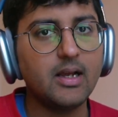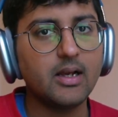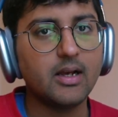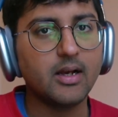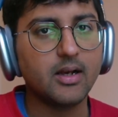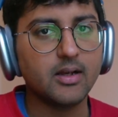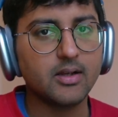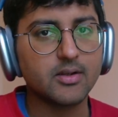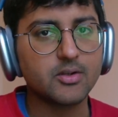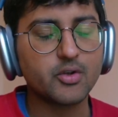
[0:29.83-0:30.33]

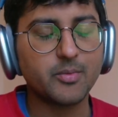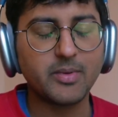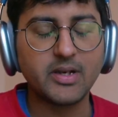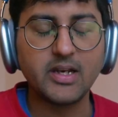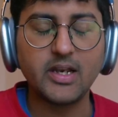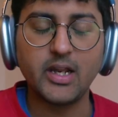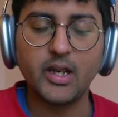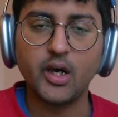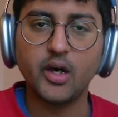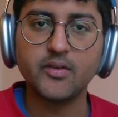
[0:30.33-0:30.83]
uh, so many
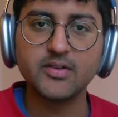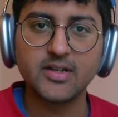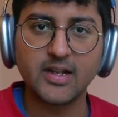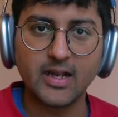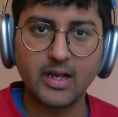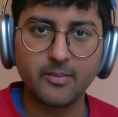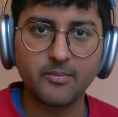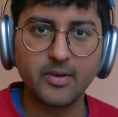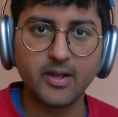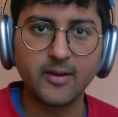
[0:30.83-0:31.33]
layoffs are
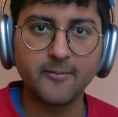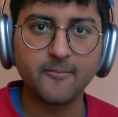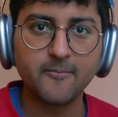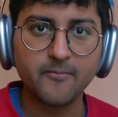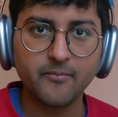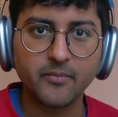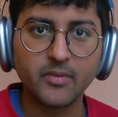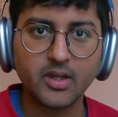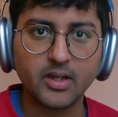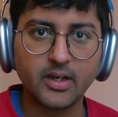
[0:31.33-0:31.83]
happening
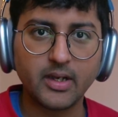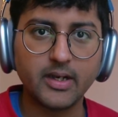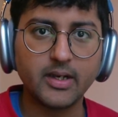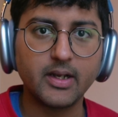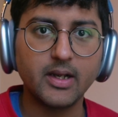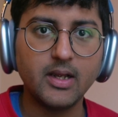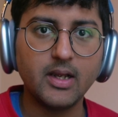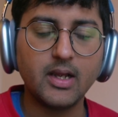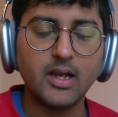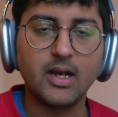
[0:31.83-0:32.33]

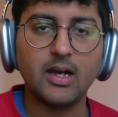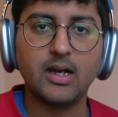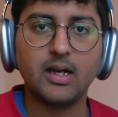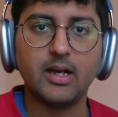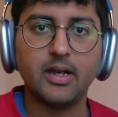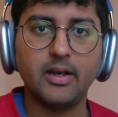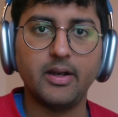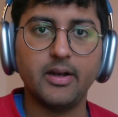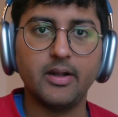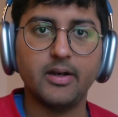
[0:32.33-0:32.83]
right
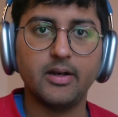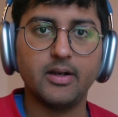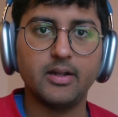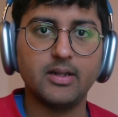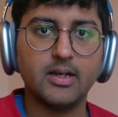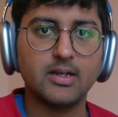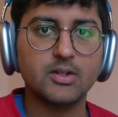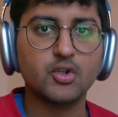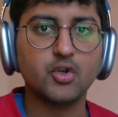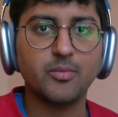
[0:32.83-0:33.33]
and uh,
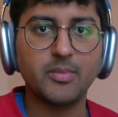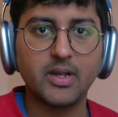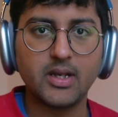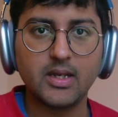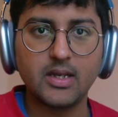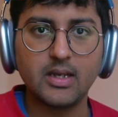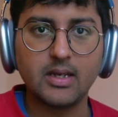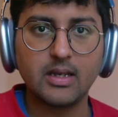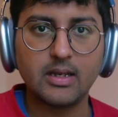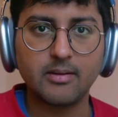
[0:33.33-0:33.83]
there are so
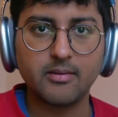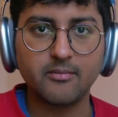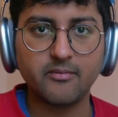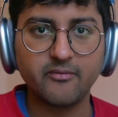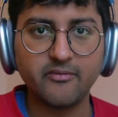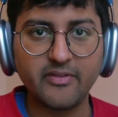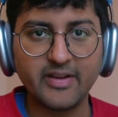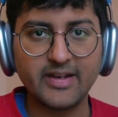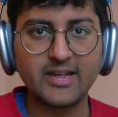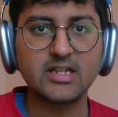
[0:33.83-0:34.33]
many
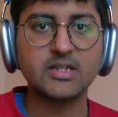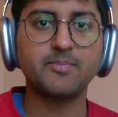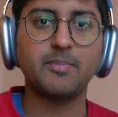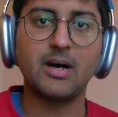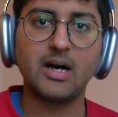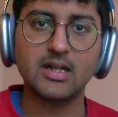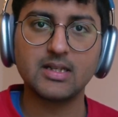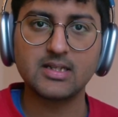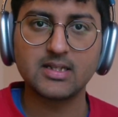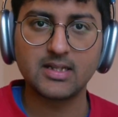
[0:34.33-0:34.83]
various
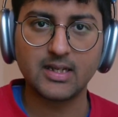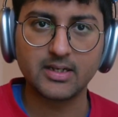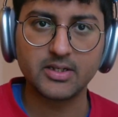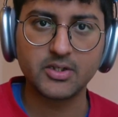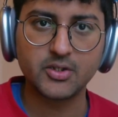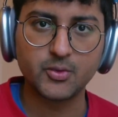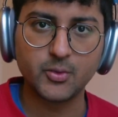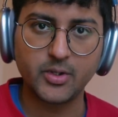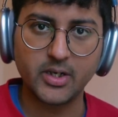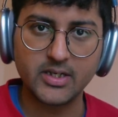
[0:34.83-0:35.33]
paths that
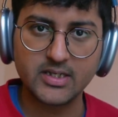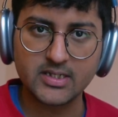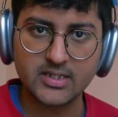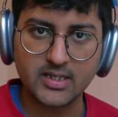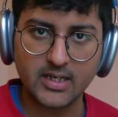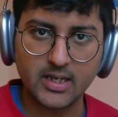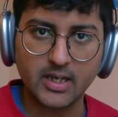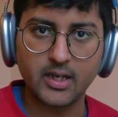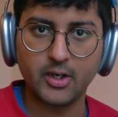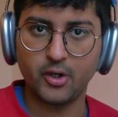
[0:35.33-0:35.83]
students
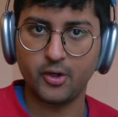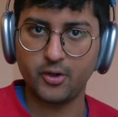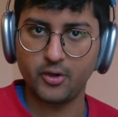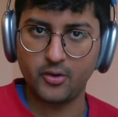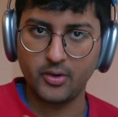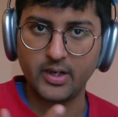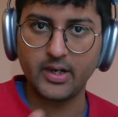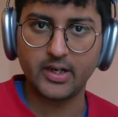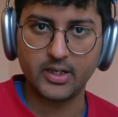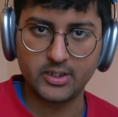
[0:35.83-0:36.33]
take in order
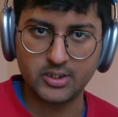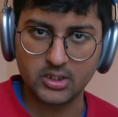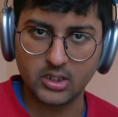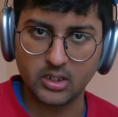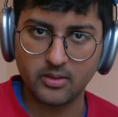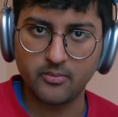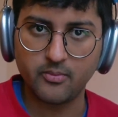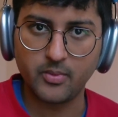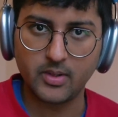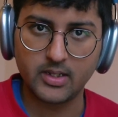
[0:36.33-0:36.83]
to get a
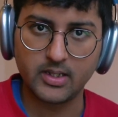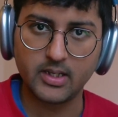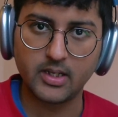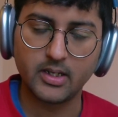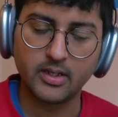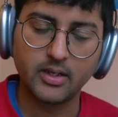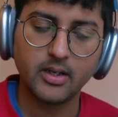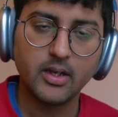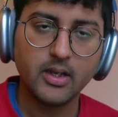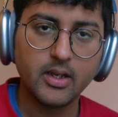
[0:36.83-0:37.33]
job when
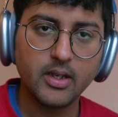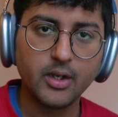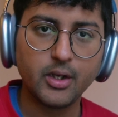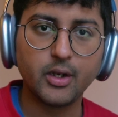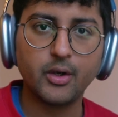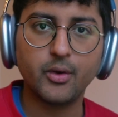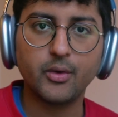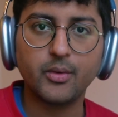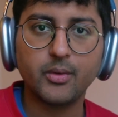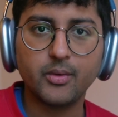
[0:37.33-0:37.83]
they're
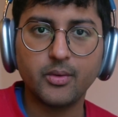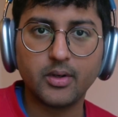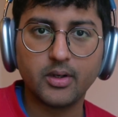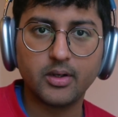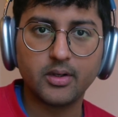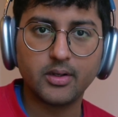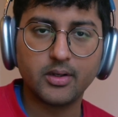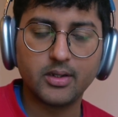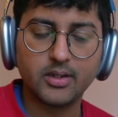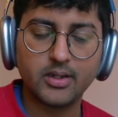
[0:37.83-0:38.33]
you know
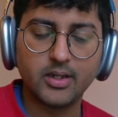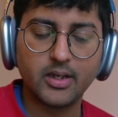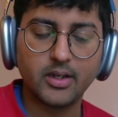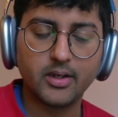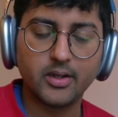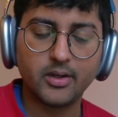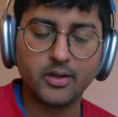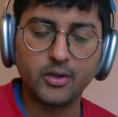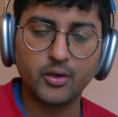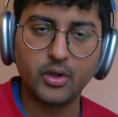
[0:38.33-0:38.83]
uh, in
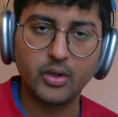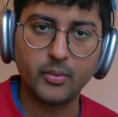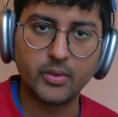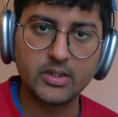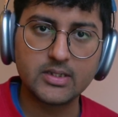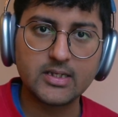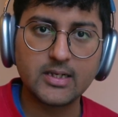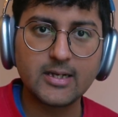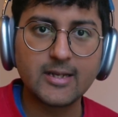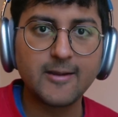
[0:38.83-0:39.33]
their
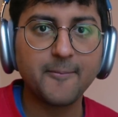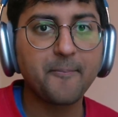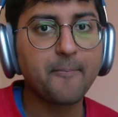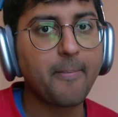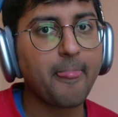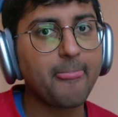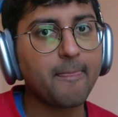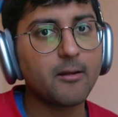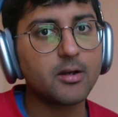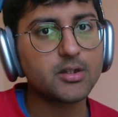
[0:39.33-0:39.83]
university
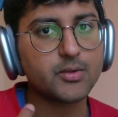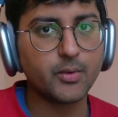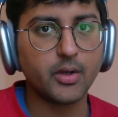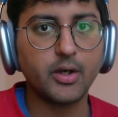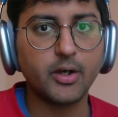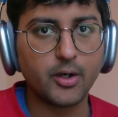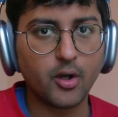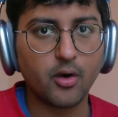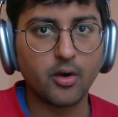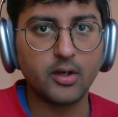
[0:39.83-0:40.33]
so we're
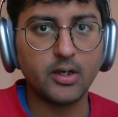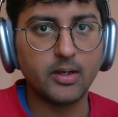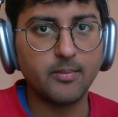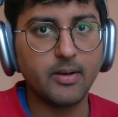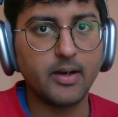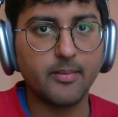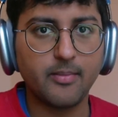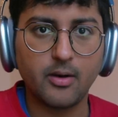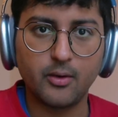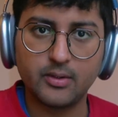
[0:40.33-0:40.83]
going to talk a little
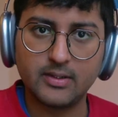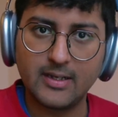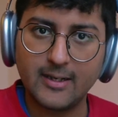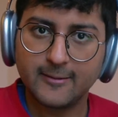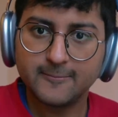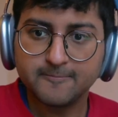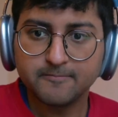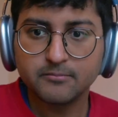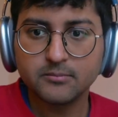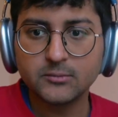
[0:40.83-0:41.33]
bit about
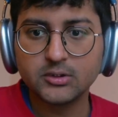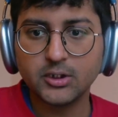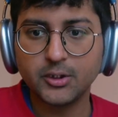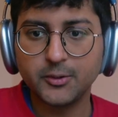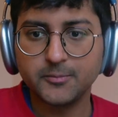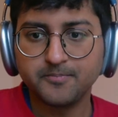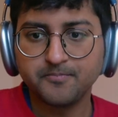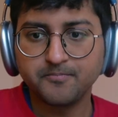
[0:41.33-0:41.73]
that so